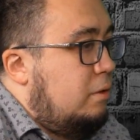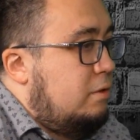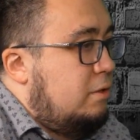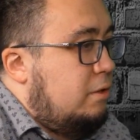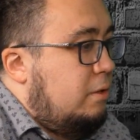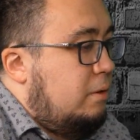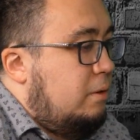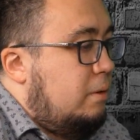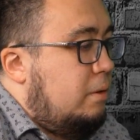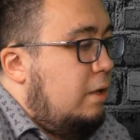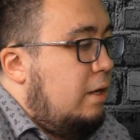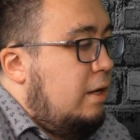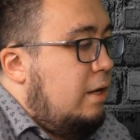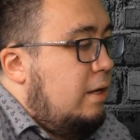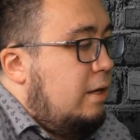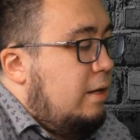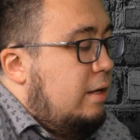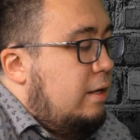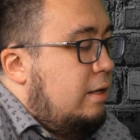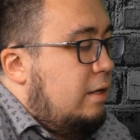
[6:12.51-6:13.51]
So
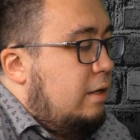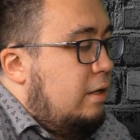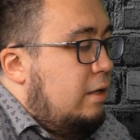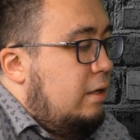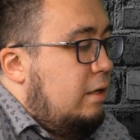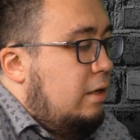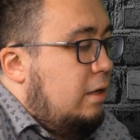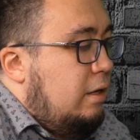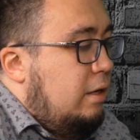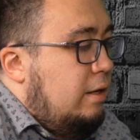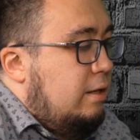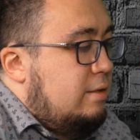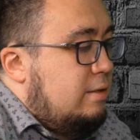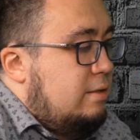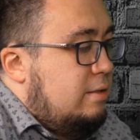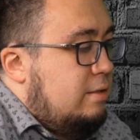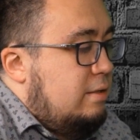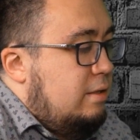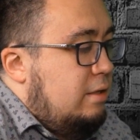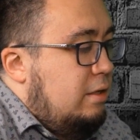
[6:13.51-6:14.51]

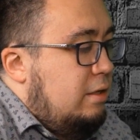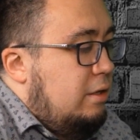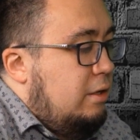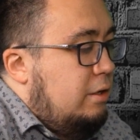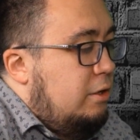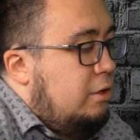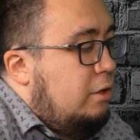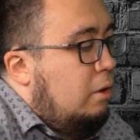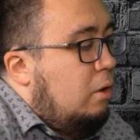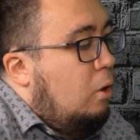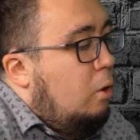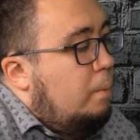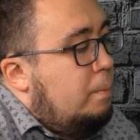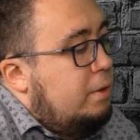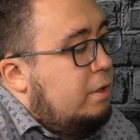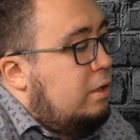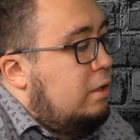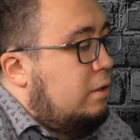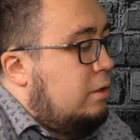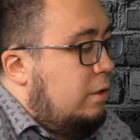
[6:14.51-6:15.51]
it's you're
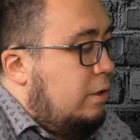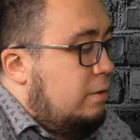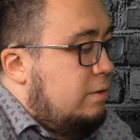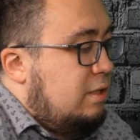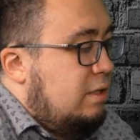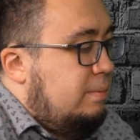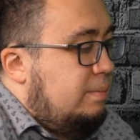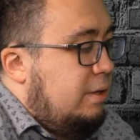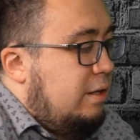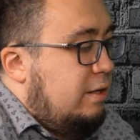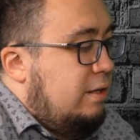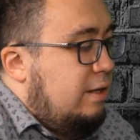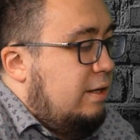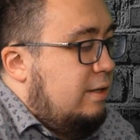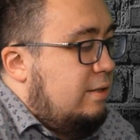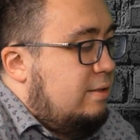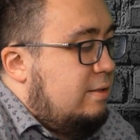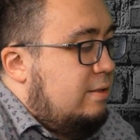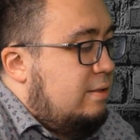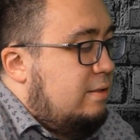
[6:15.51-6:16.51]
opening and closing, but
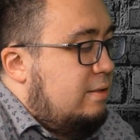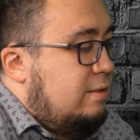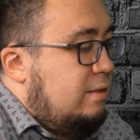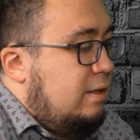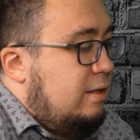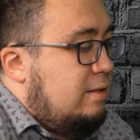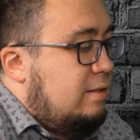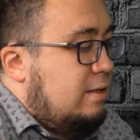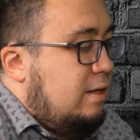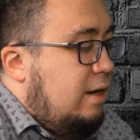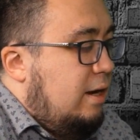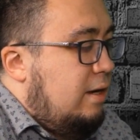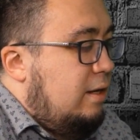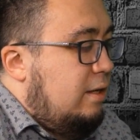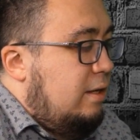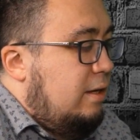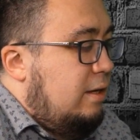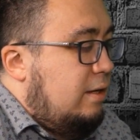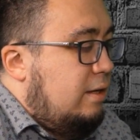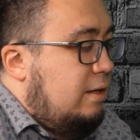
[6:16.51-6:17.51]
it's kind of
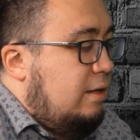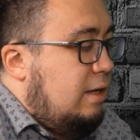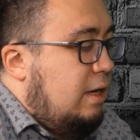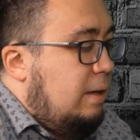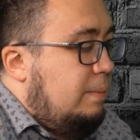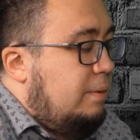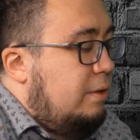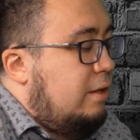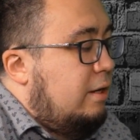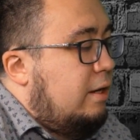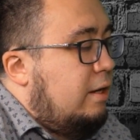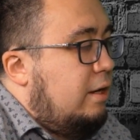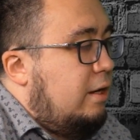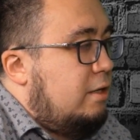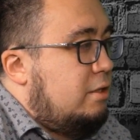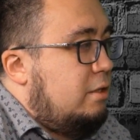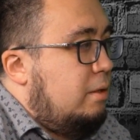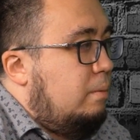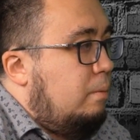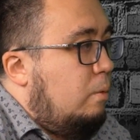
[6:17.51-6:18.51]
like keeping the
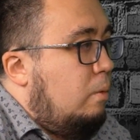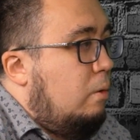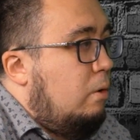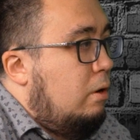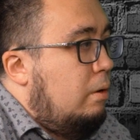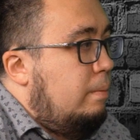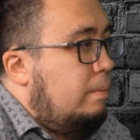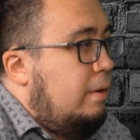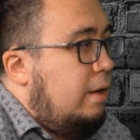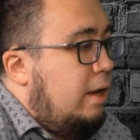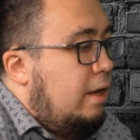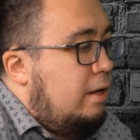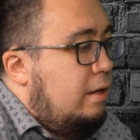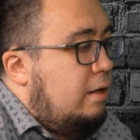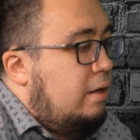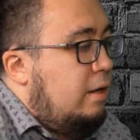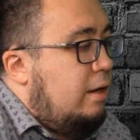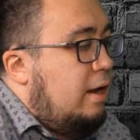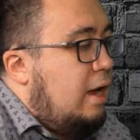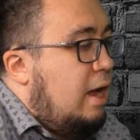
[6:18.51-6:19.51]
connection warm, and
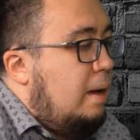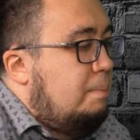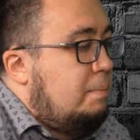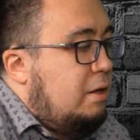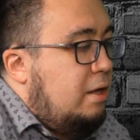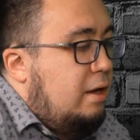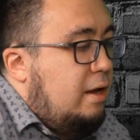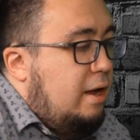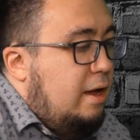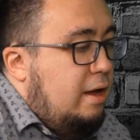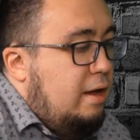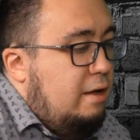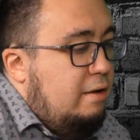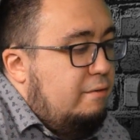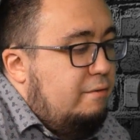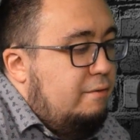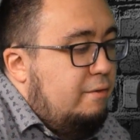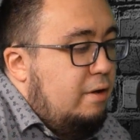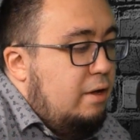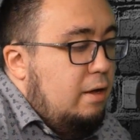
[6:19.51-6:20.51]
an app can
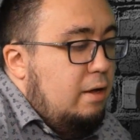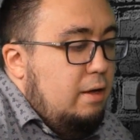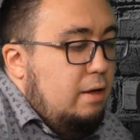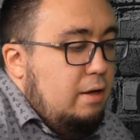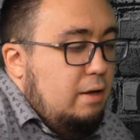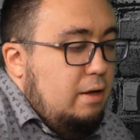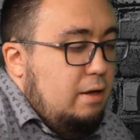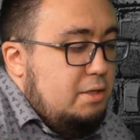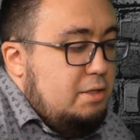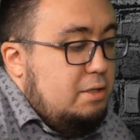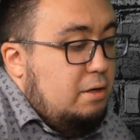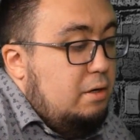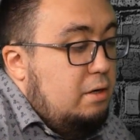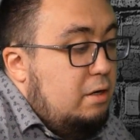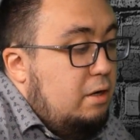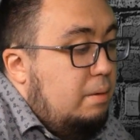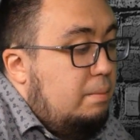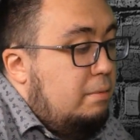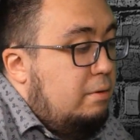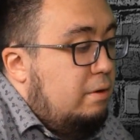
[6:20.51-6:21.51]
have a certain
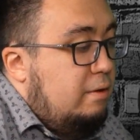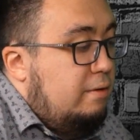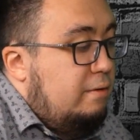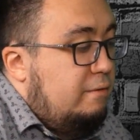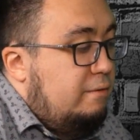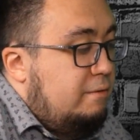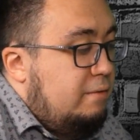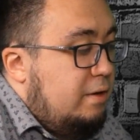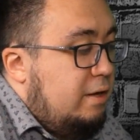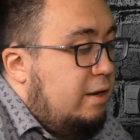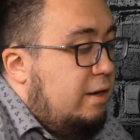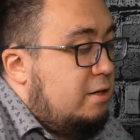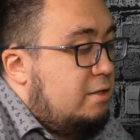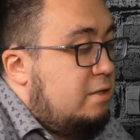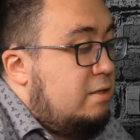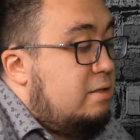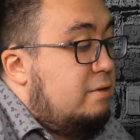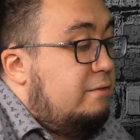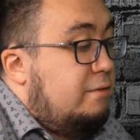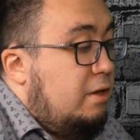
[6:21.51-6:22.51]
number of
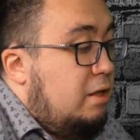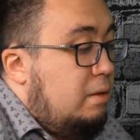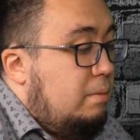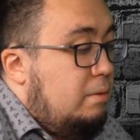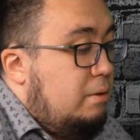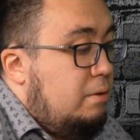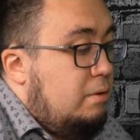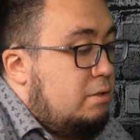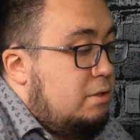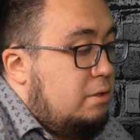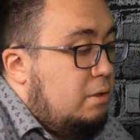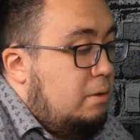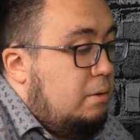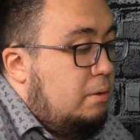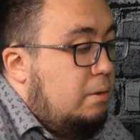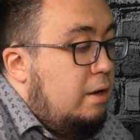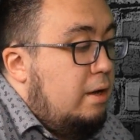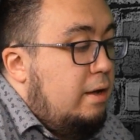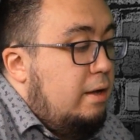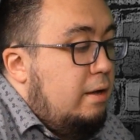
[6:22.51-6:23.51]
connections available.
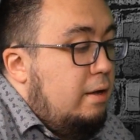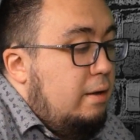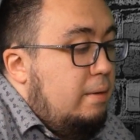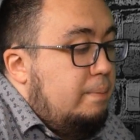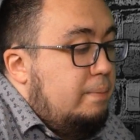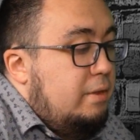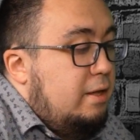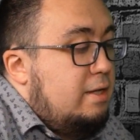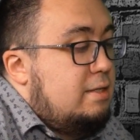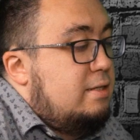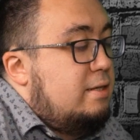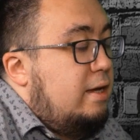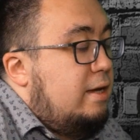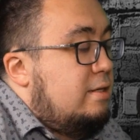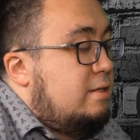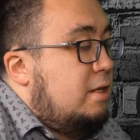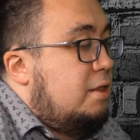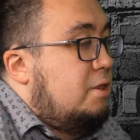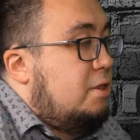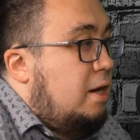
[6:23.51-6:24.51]
So let's say it's
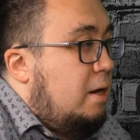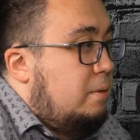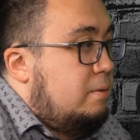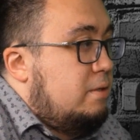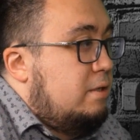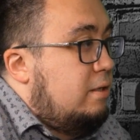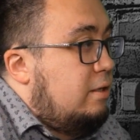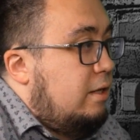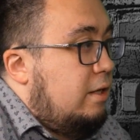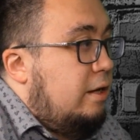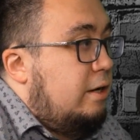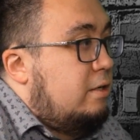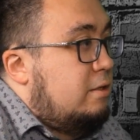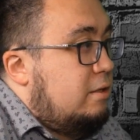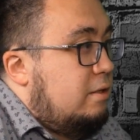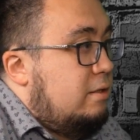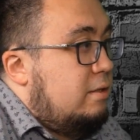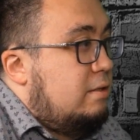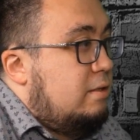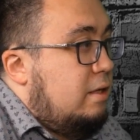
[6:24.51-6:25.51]
1,000
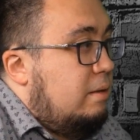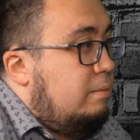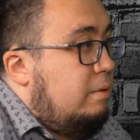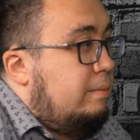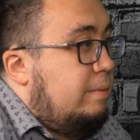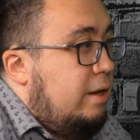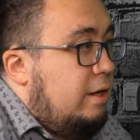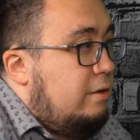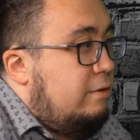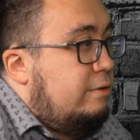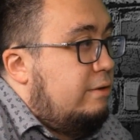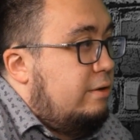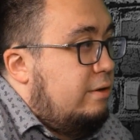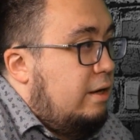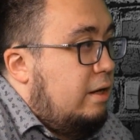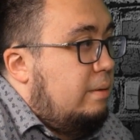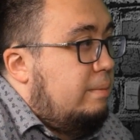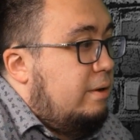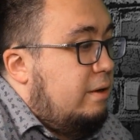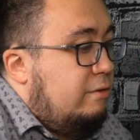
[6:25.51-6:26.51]
connections can be made to the
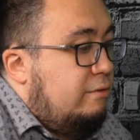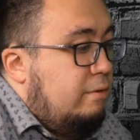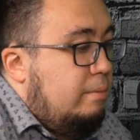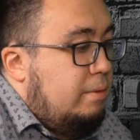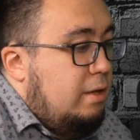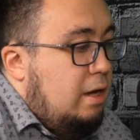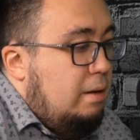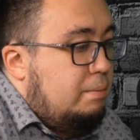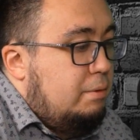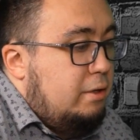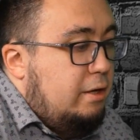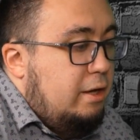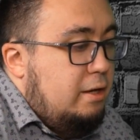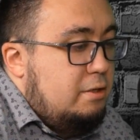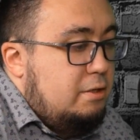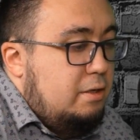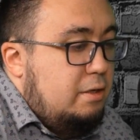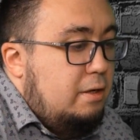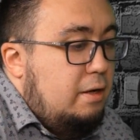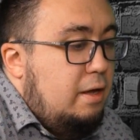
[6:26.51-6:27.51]
database from the
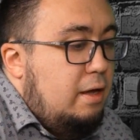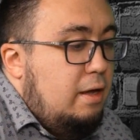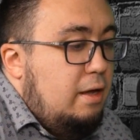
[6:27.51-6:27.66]
application.